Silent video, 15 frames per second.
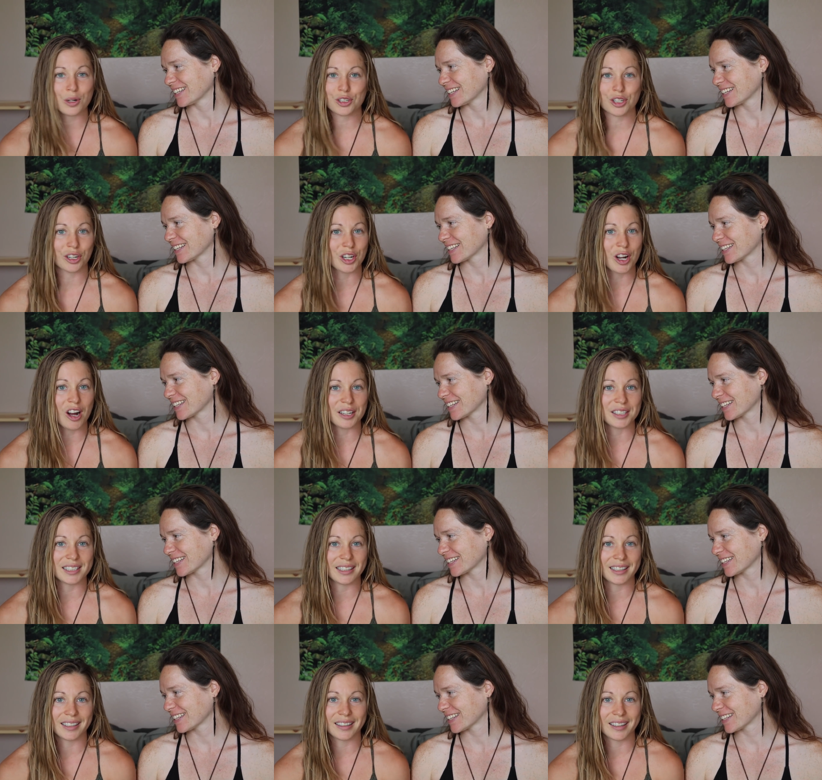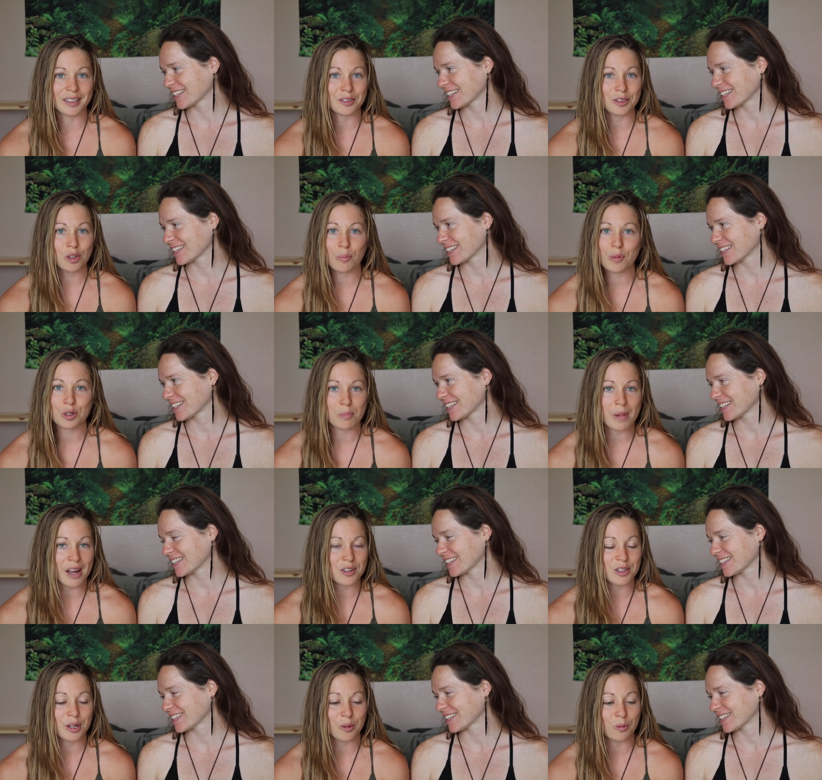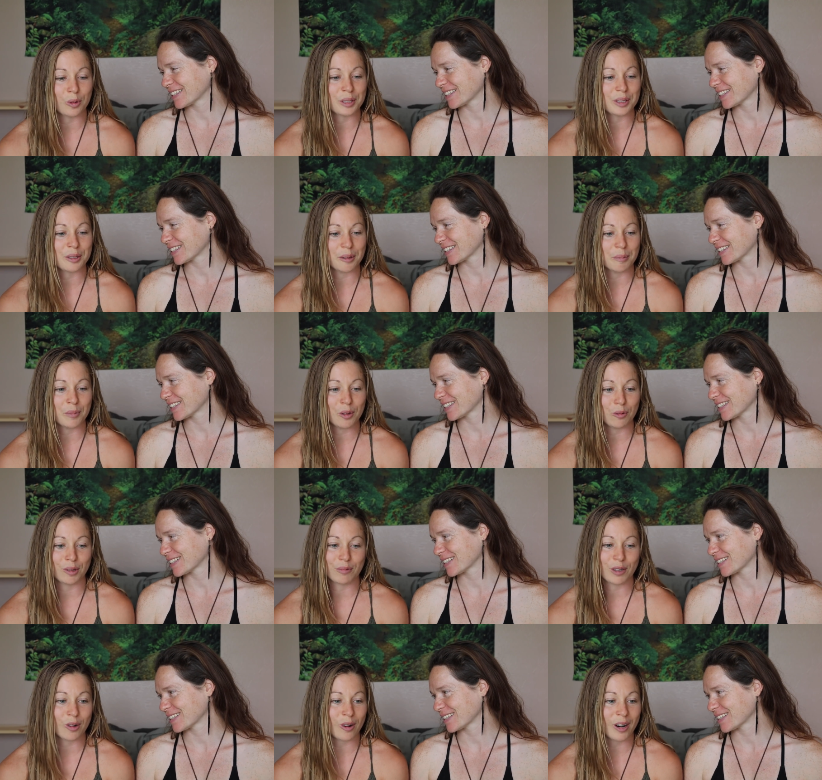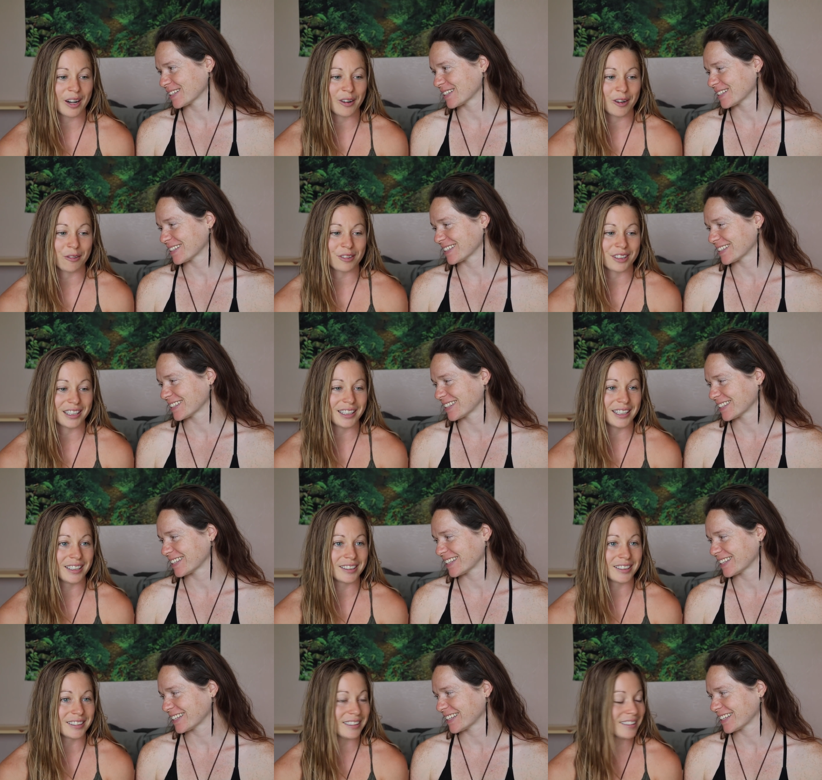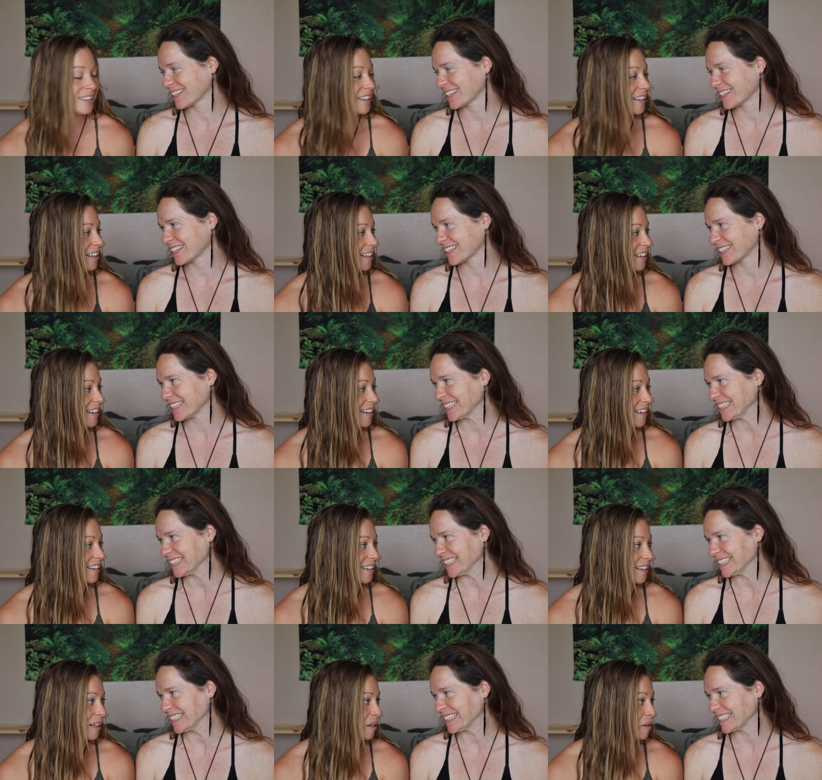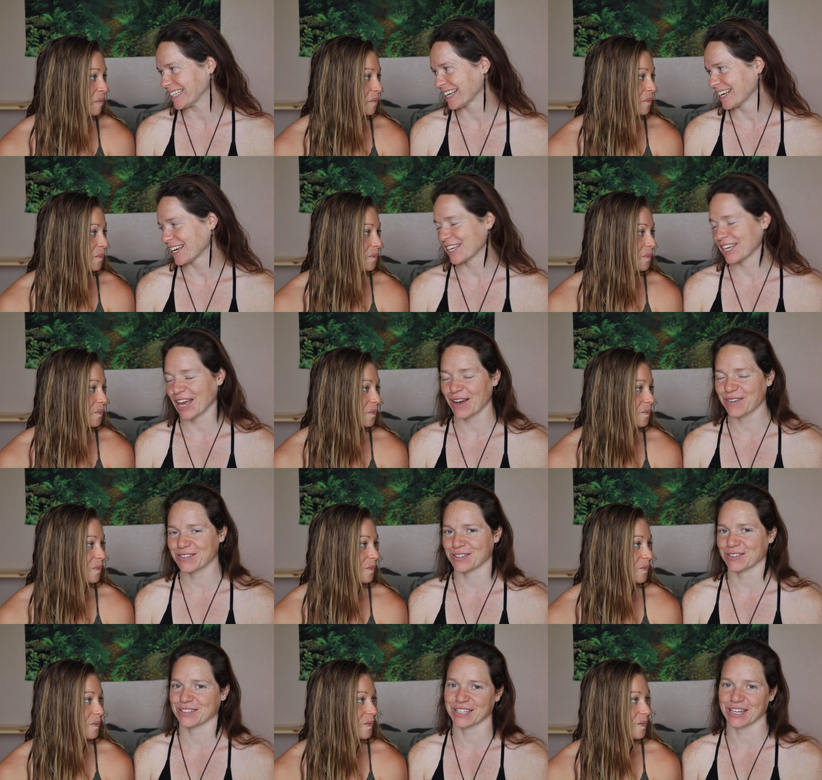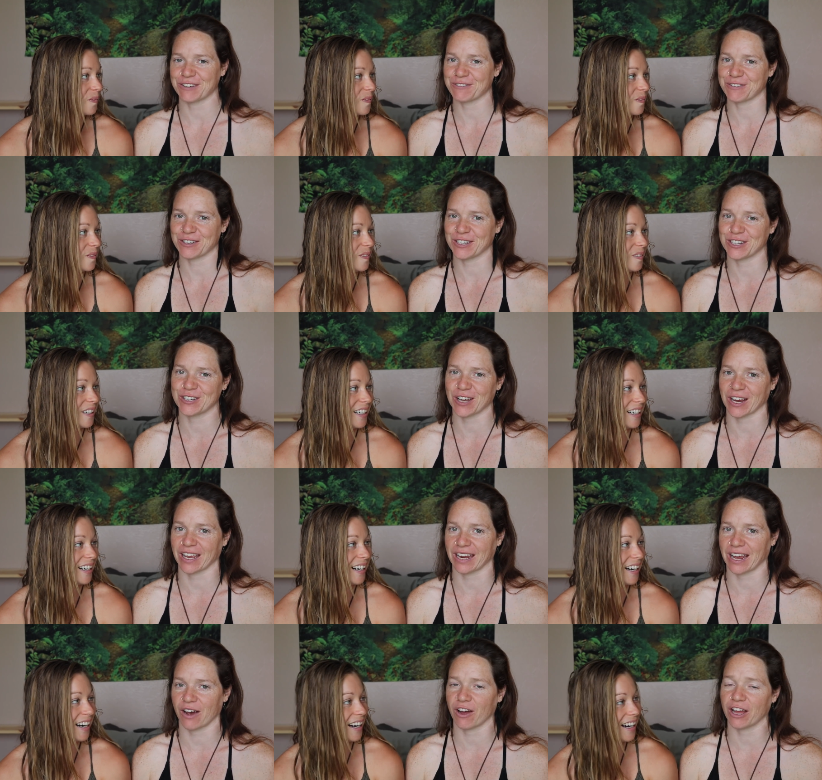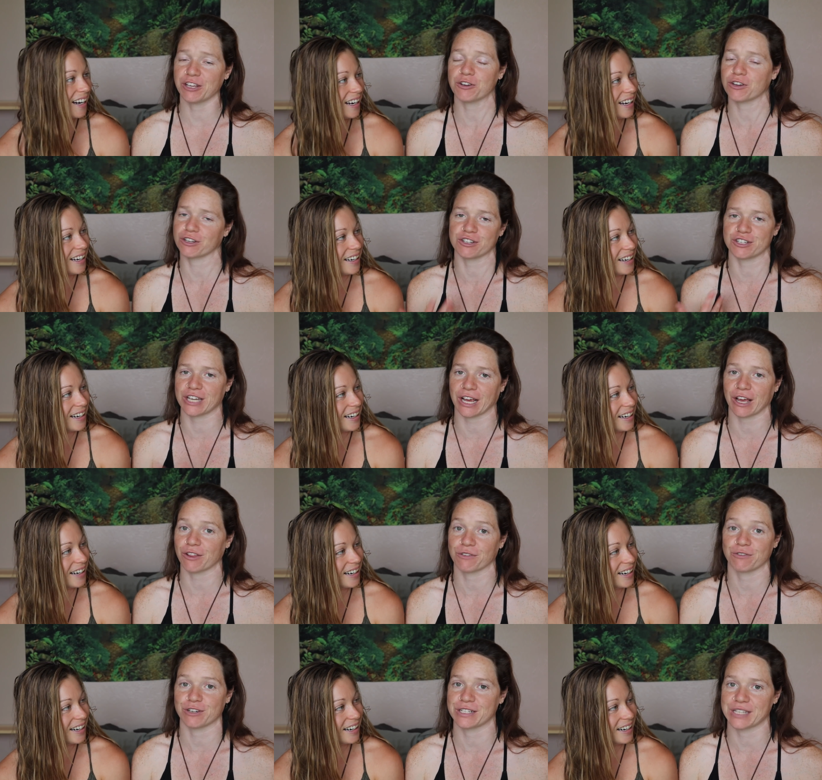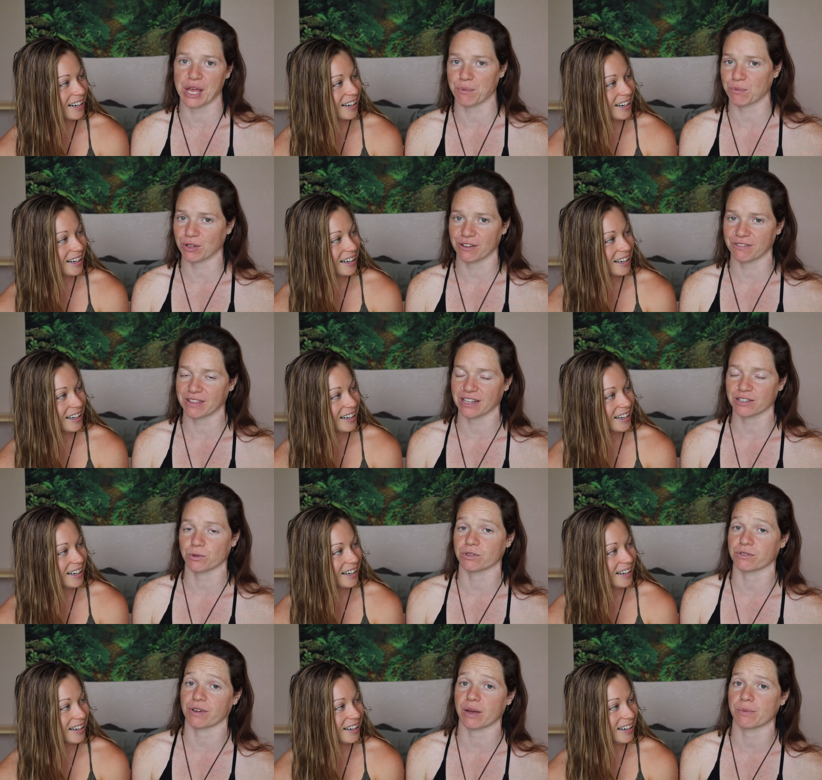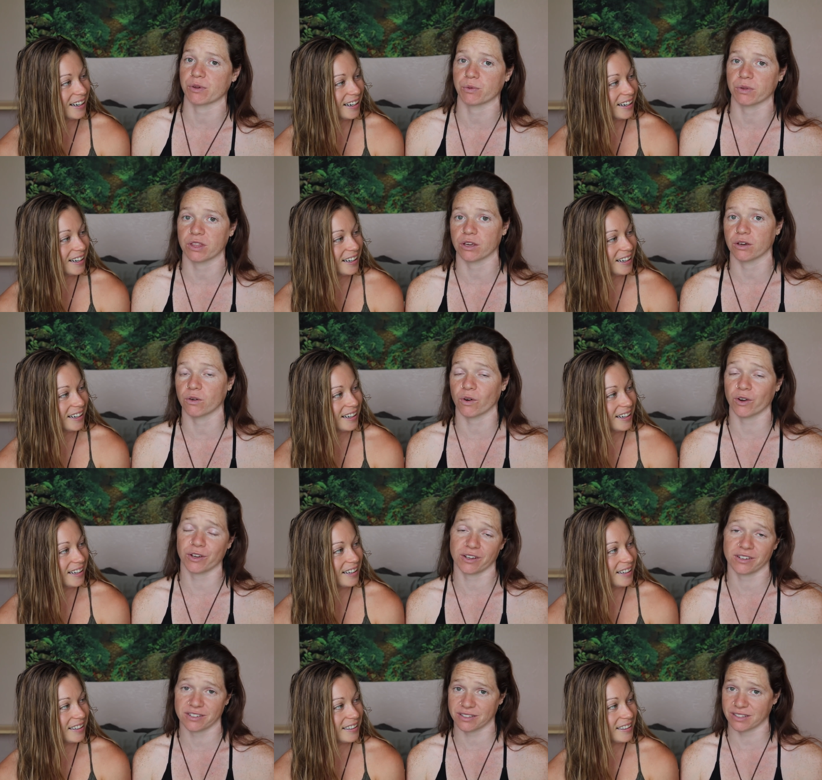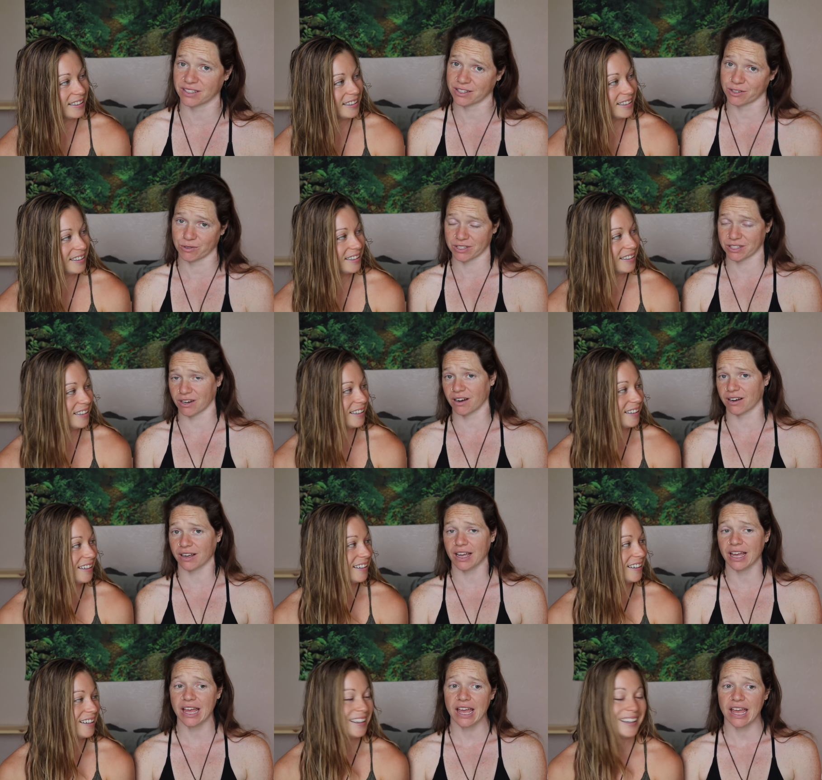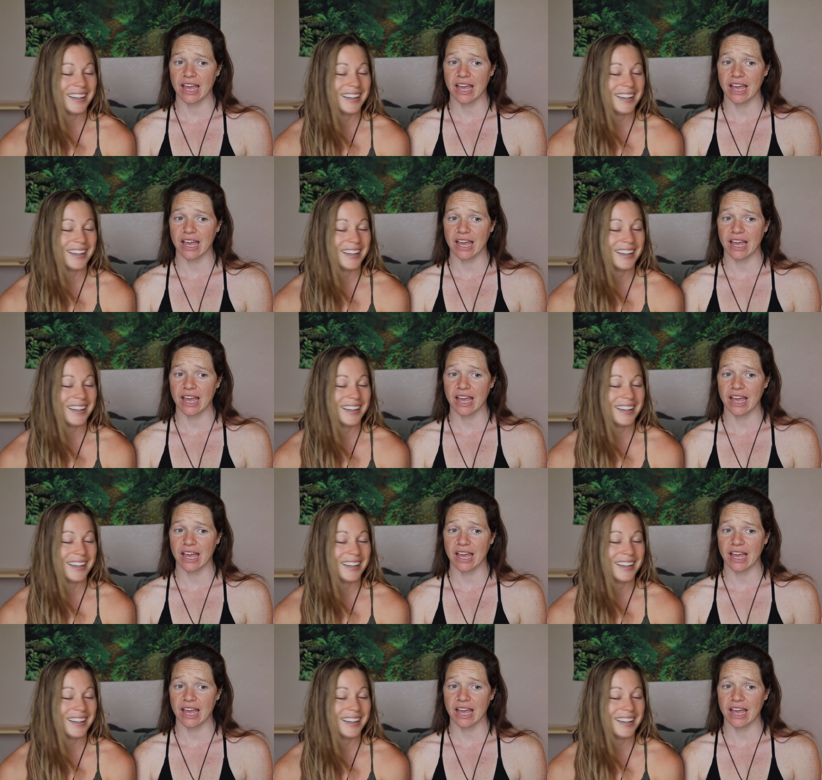Speaker 1: much good content and so much magic and wisdom that we've acquired over the years and yeah. yeah, I'm so
Speaker 2: excited for you to check it out. And you can just check out the free sample if that's what's vibing with you, or you can just listen to us talk.